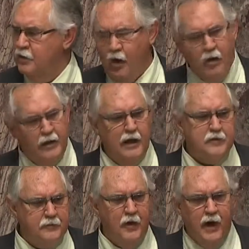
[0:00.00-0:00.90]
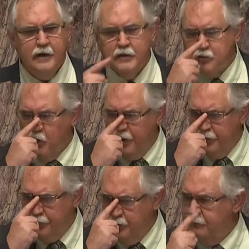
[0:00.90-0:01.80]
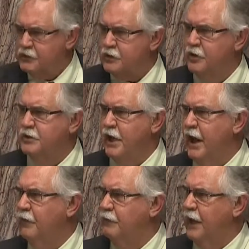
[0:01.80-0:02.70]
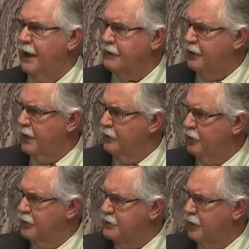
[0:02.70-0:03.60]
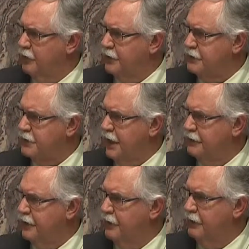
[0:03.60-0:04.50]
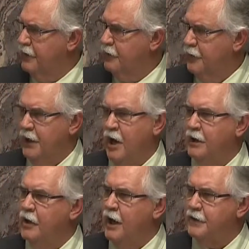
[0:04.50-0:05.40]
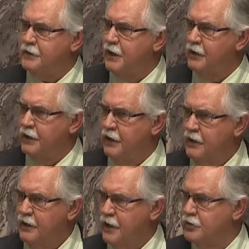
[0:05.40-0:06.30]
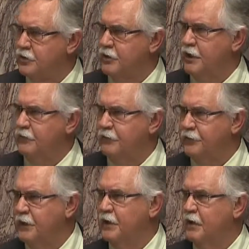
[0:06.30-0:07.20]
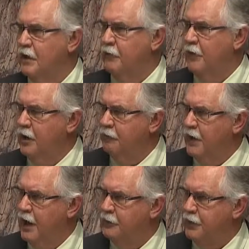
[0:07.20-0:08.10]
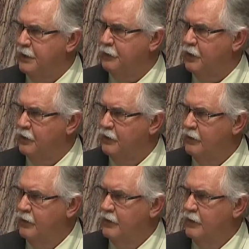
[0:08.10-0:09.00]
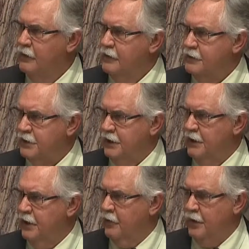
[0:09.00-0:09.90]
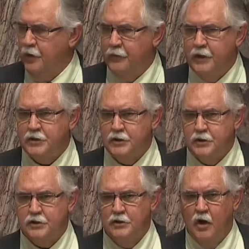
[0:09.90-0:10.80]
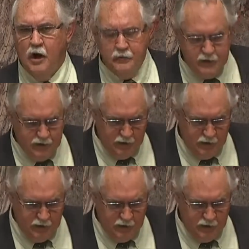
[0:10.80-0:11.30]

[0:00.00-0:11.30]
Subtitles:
Oh, that's fine. It's wonderful. It's good to have black tie awards. I went and sat there. But I got to tell you, I sure didn't feel among my people sitting there with a bunch of snobs.